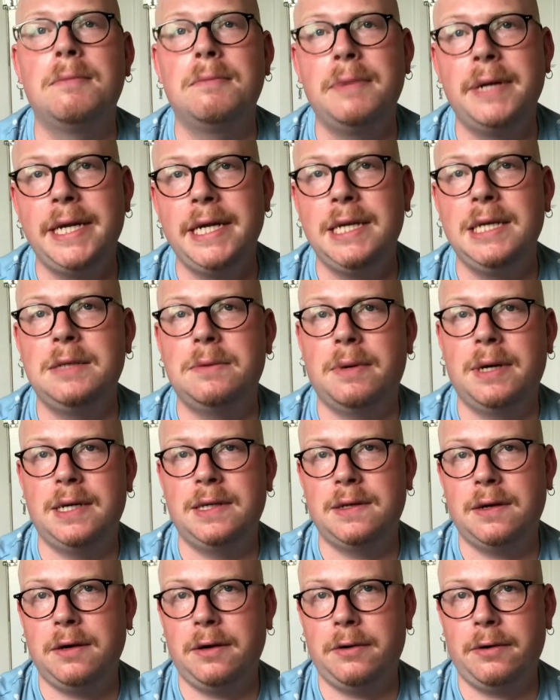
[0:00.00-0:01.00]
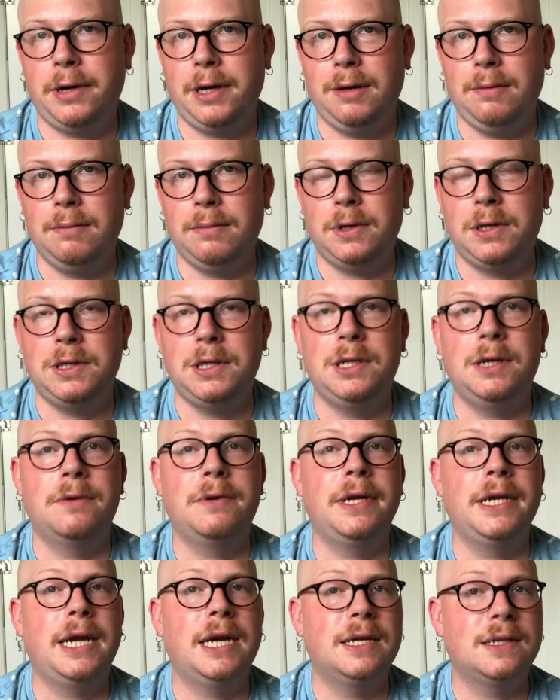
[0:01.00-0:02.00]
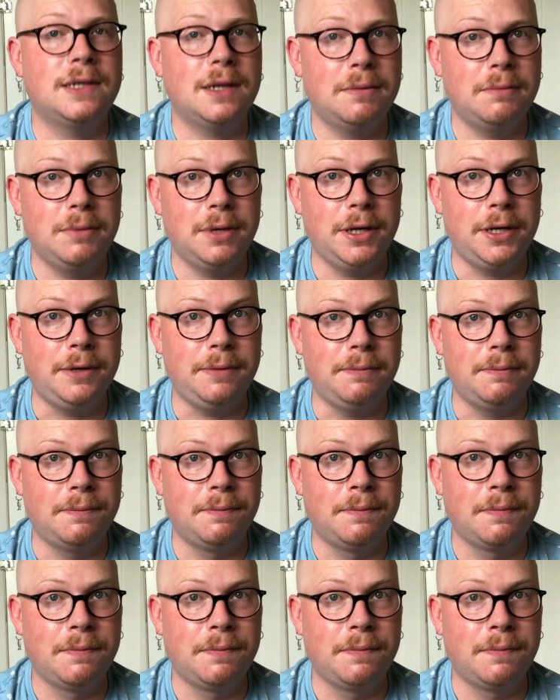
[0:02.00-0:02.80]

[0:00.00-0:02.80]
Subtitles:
please wear sun cream because you don't want to get sunburn.